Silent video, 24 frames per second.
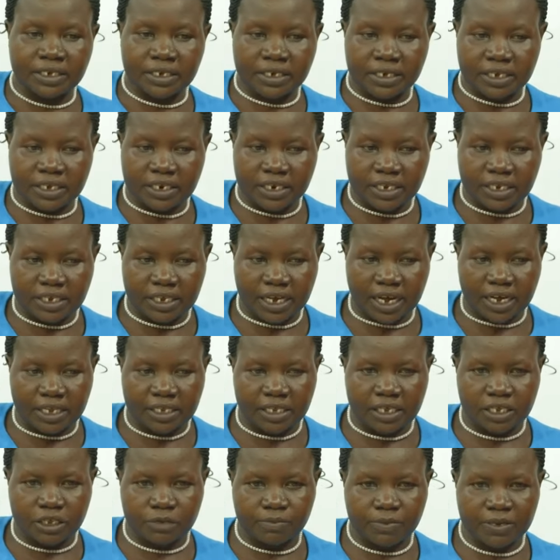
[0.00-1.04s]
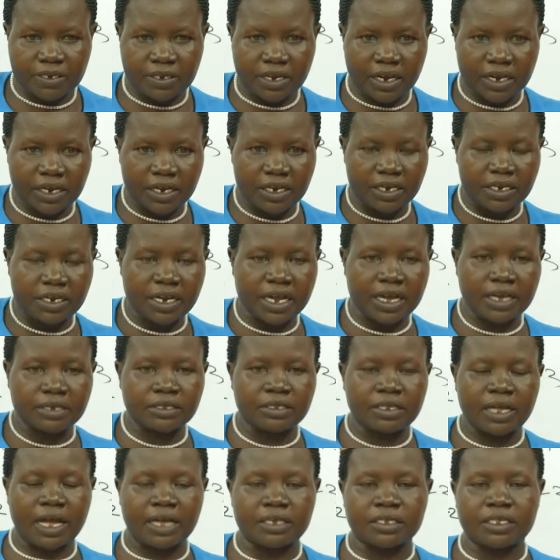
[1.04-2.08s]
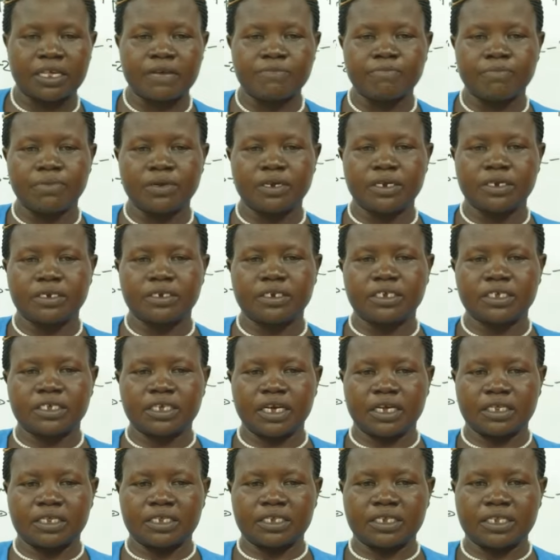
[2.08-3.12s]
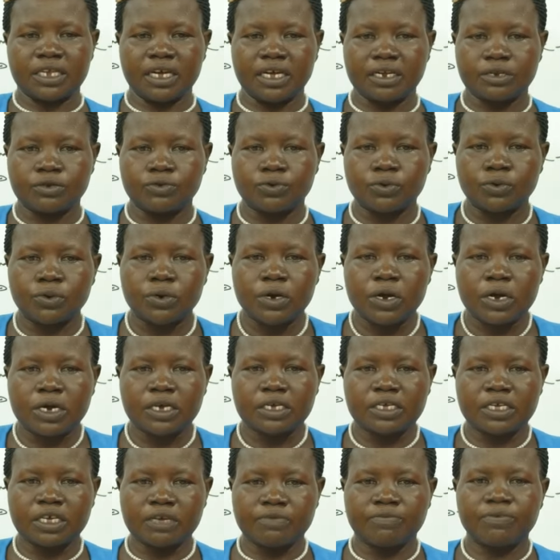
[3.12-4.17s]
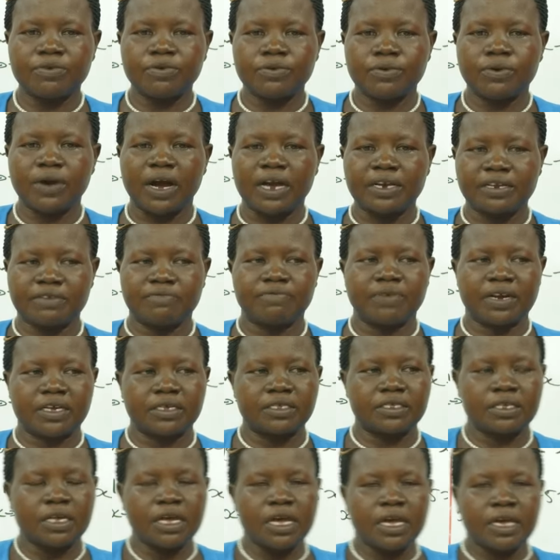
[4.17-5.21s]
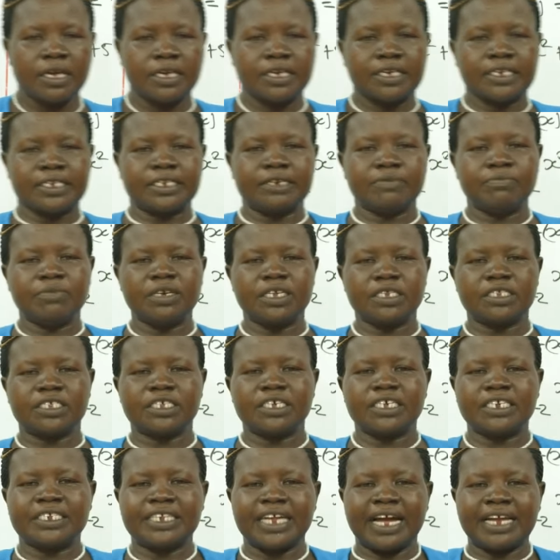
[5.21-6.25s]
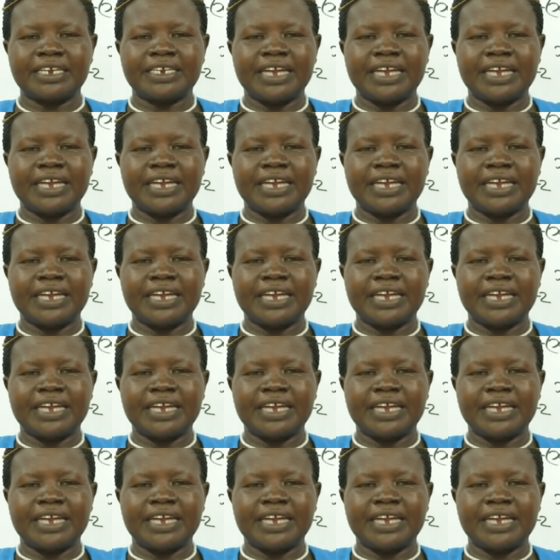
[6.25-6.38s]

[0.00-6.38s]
teachers, especially in assembly, teachers tend to give you advice. It means the